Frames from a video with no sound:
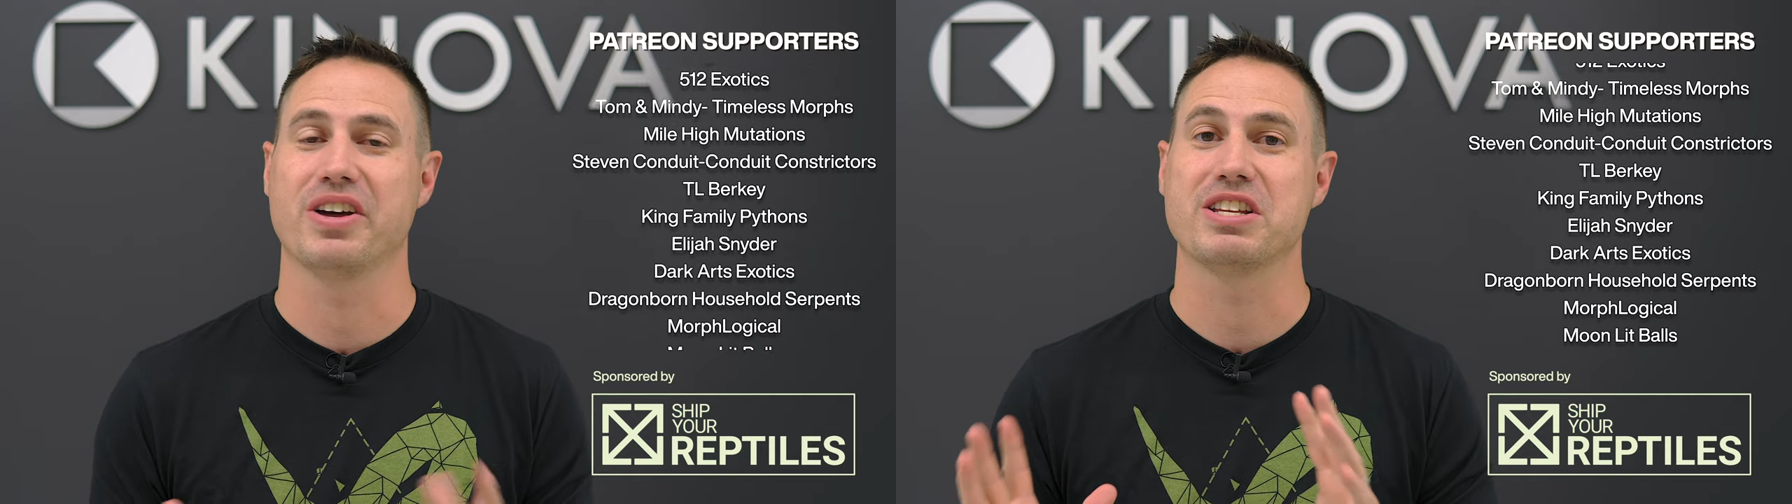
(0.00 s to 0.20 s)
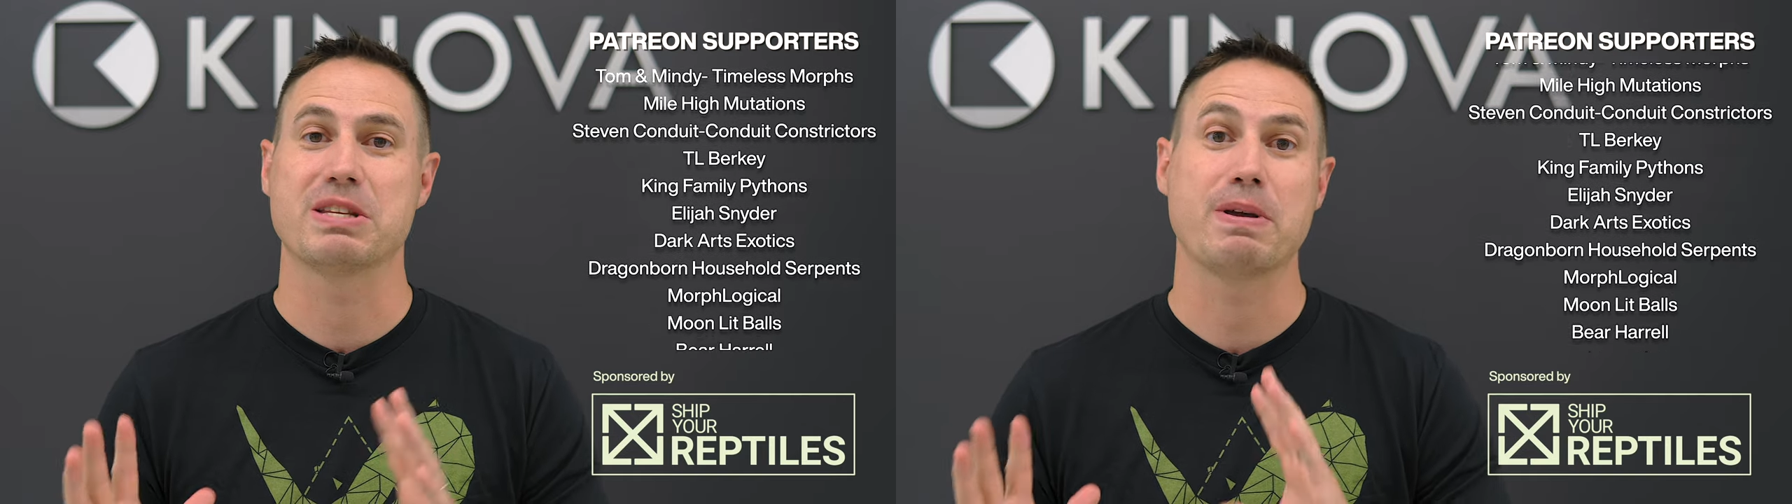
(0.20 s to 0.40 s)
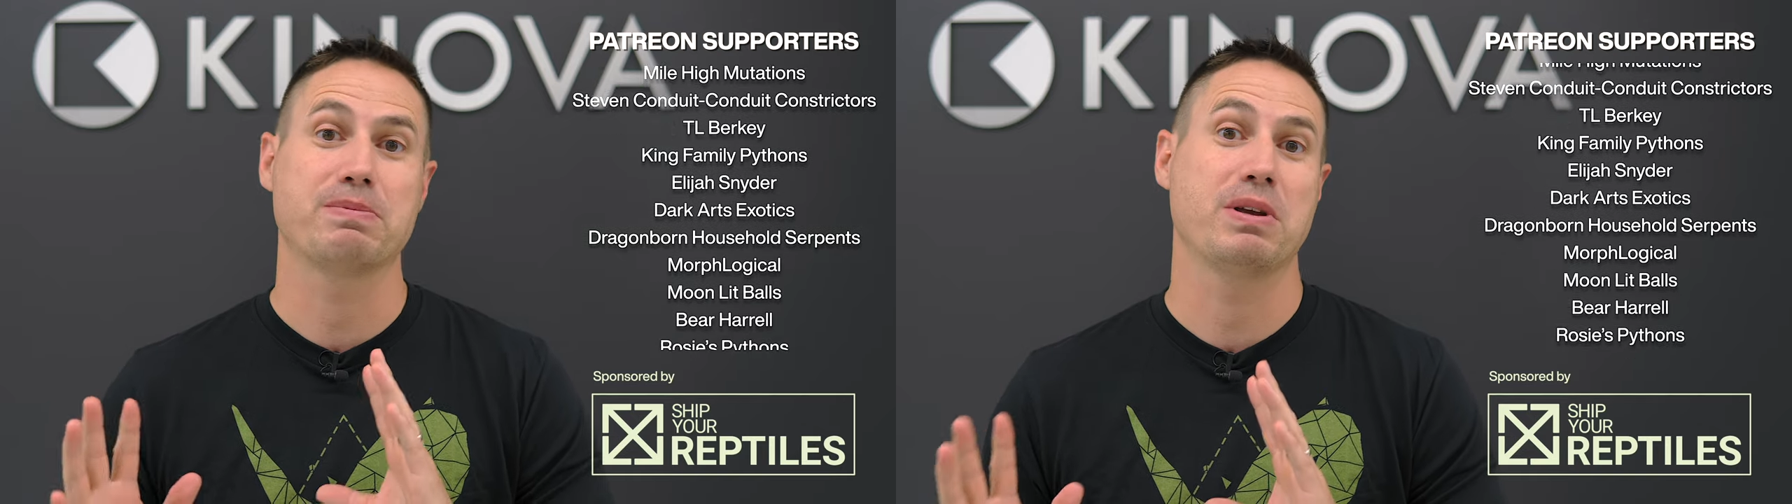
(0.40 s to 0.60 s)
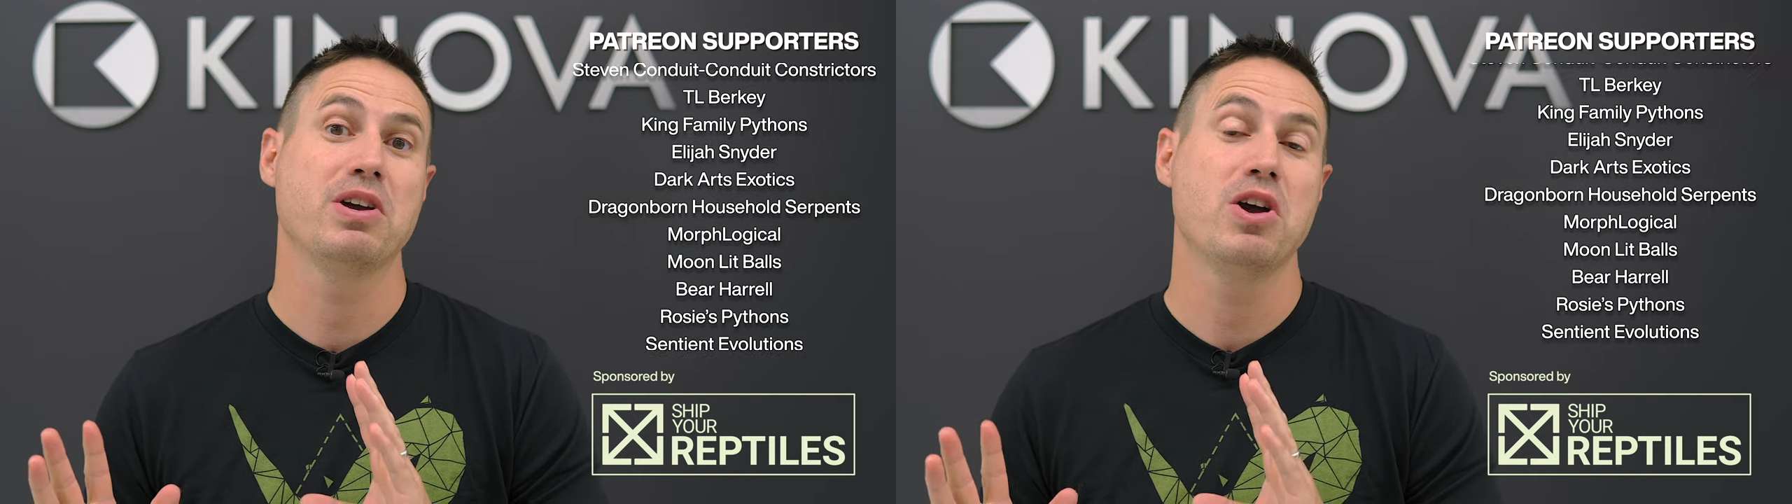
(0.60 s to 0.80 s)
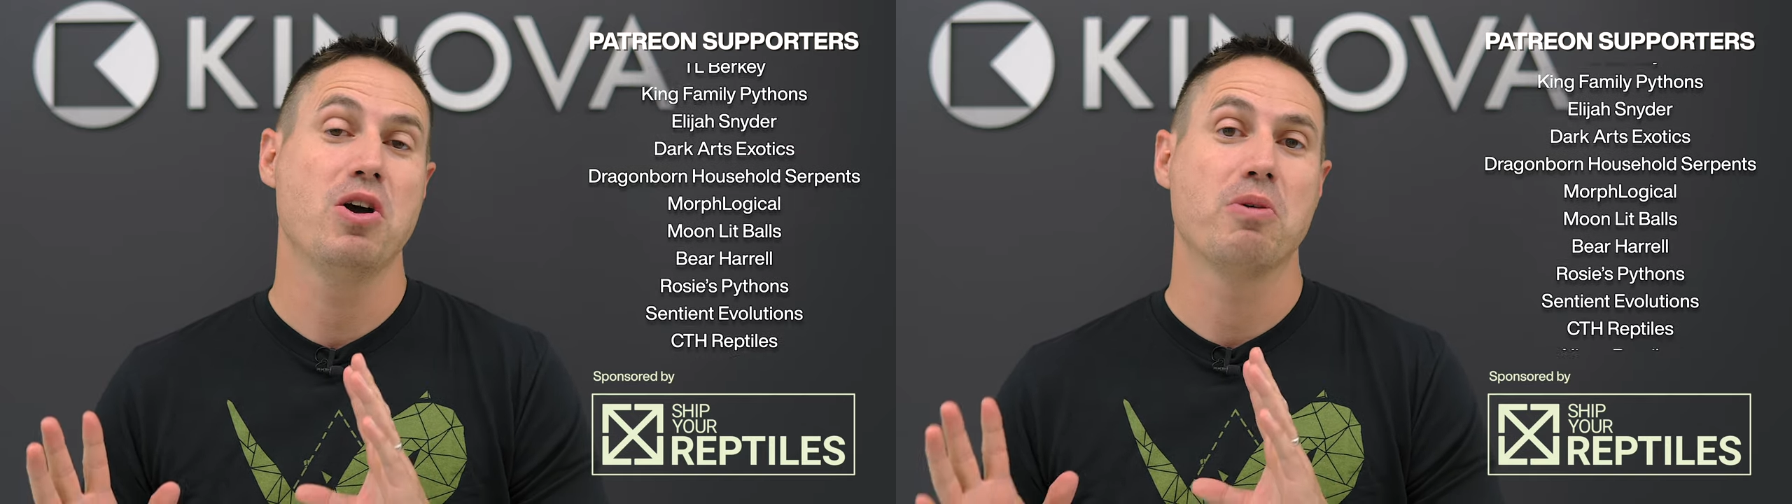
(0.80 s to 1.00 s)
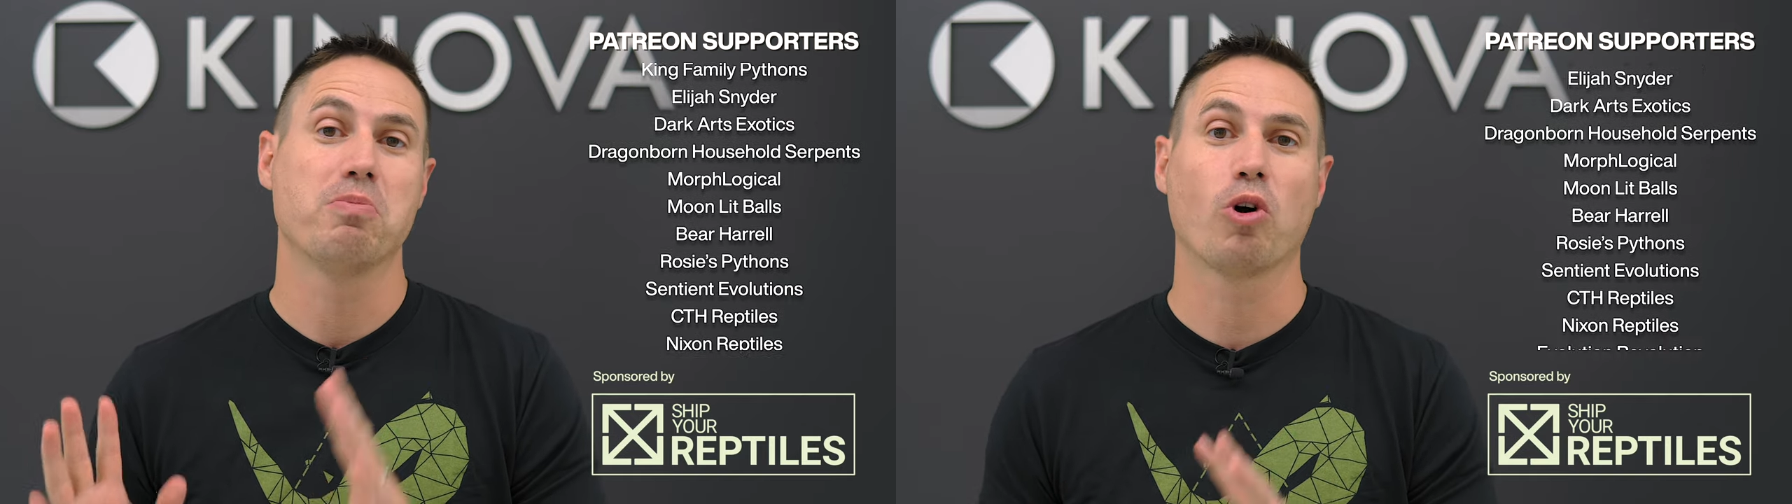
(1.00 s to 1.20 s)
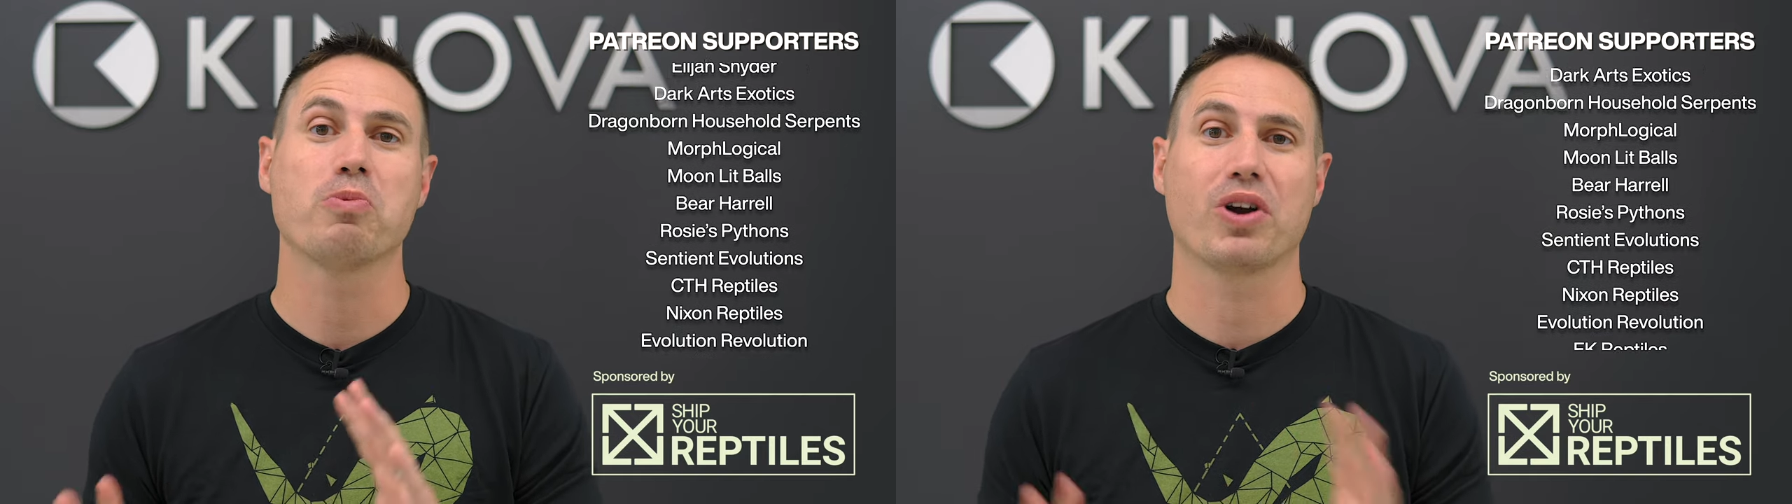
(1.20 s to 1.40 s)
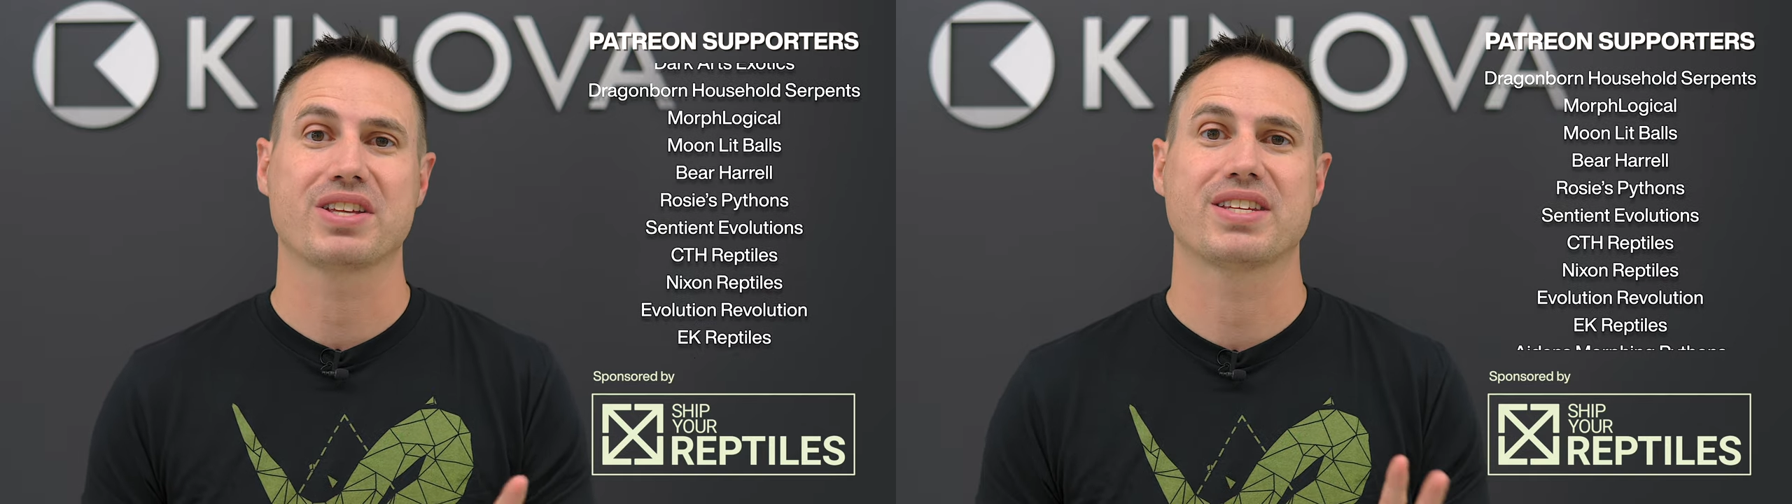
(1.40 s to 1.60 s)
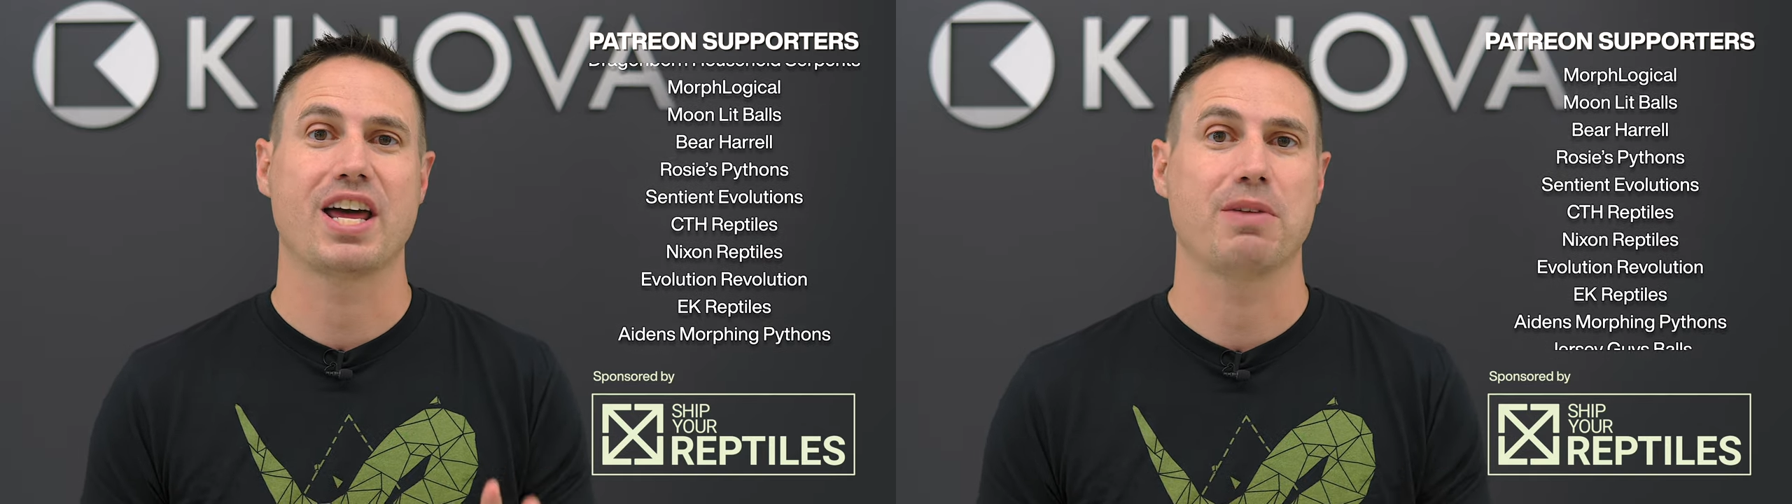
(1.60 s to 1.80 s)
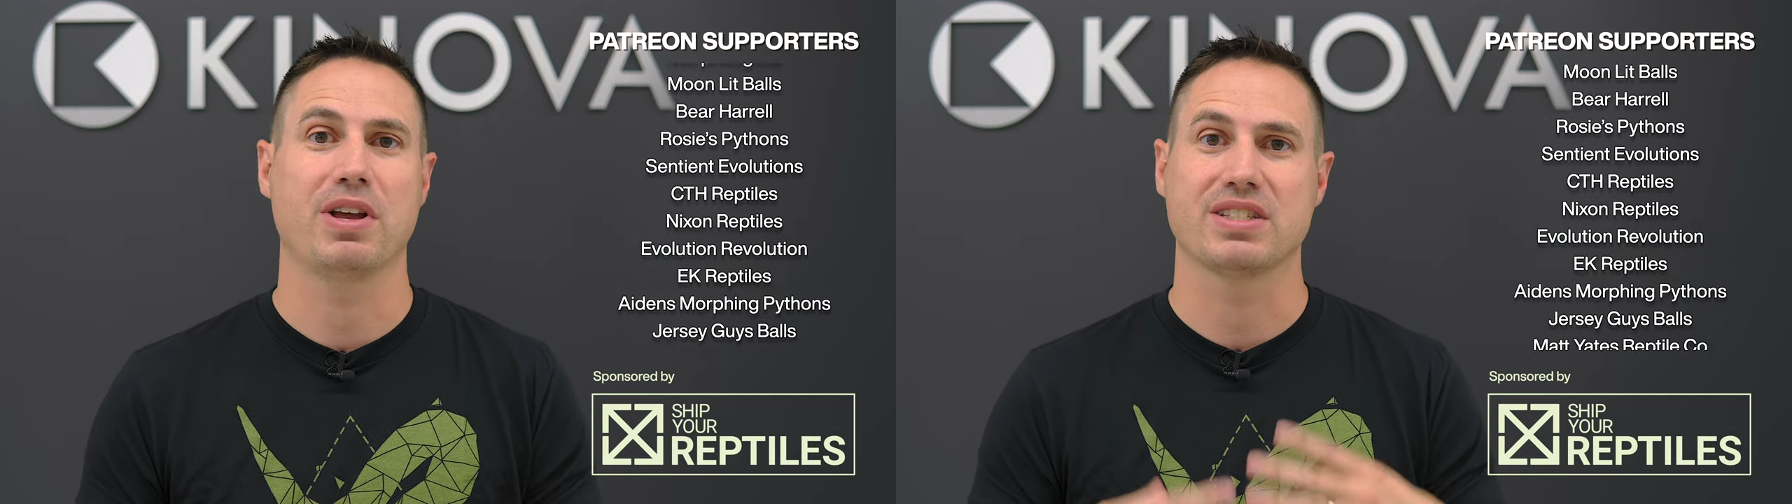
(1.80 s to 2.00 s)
It just makes me more and more excited,